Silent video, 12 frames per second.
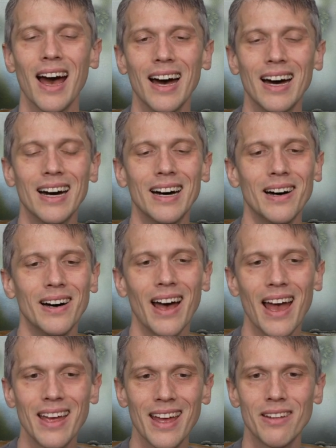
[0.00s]

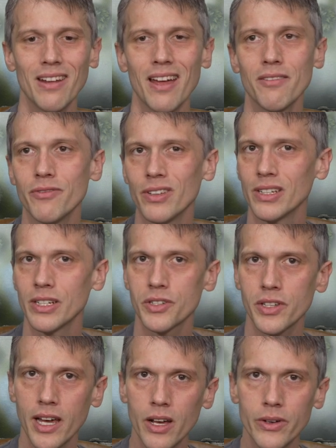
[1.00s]
and
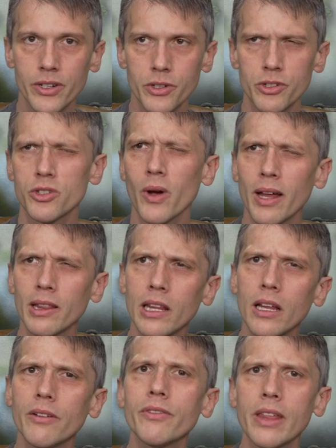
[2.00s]
villainous characters. So I
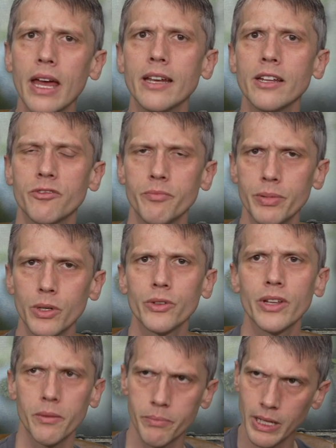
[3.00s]
love the idea of
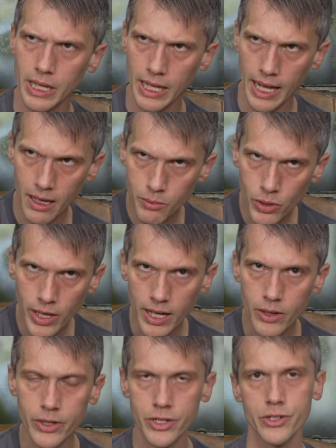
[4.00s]
building playable
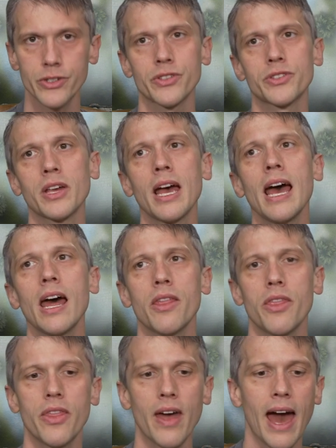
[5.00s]
characters
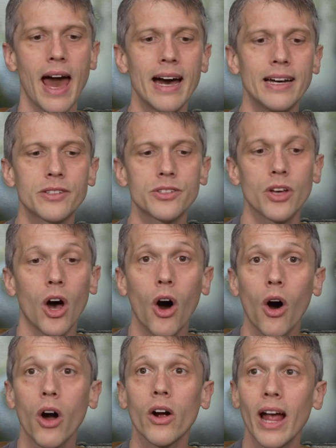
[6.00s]
that
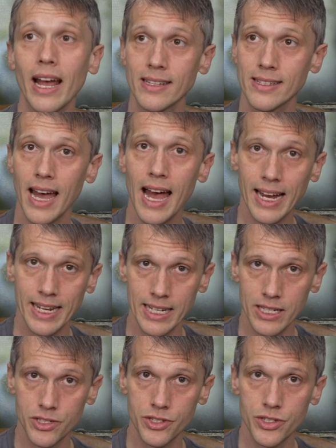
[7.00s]
are
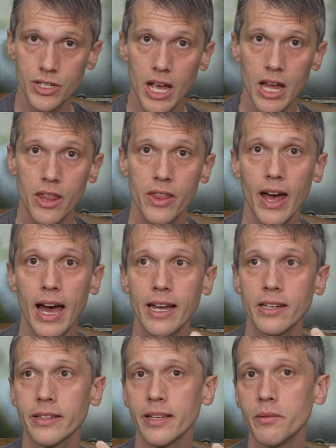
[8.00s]
antagonists,
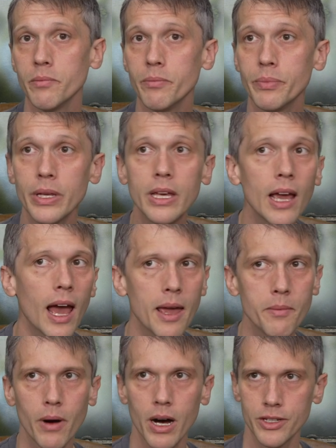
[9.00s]
that can be
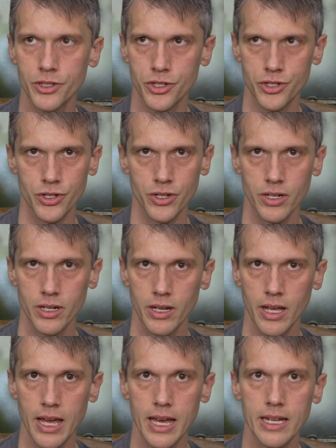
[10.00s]
a monster
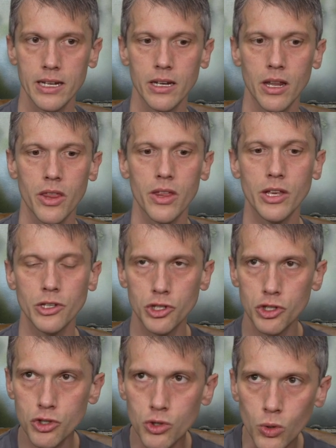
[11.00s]
in the
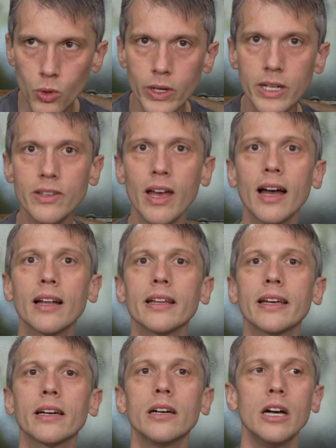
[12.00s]

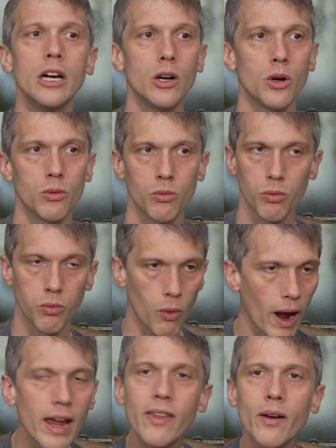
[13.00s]
storytelling
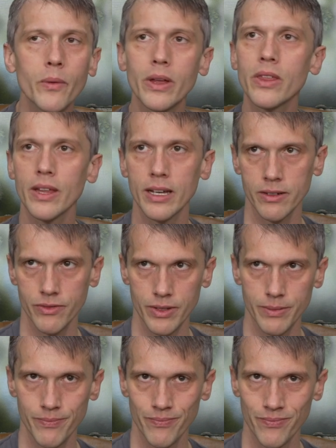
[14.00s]
way that we think of them.